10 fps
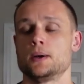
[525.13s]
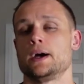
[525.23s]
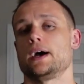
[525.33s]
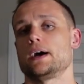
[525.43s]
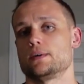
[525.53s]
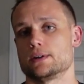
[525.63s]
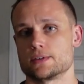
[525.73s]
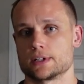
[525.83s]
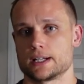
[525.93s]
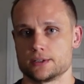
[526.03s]

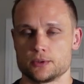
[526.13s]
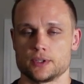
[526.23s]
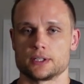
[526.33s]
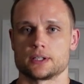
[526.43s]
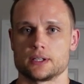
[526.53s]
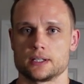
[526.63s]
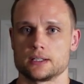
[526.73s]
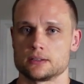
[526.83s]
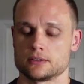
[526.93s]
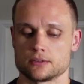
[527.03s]
However, I do think
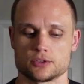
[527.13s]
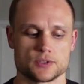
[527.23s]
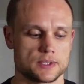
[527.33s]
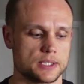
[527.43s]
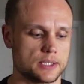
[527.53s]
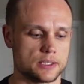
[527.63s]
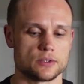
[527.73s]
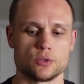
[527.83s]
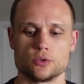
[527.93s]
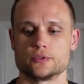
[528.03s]
that, just eating
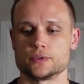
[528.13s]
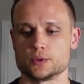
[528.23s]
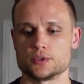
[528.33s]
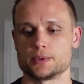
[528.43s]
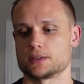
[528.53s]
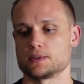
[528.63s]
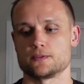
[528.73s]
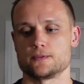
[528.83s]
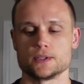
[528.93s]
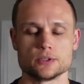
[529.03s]
whole foods makes me
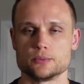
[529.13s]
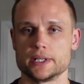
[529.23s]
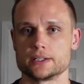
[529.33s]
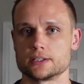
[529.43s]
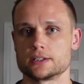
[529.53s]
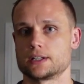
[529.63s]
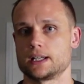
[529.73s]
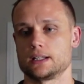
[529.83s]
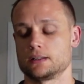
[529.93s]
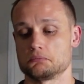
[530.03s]
feel better
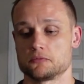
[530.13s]
and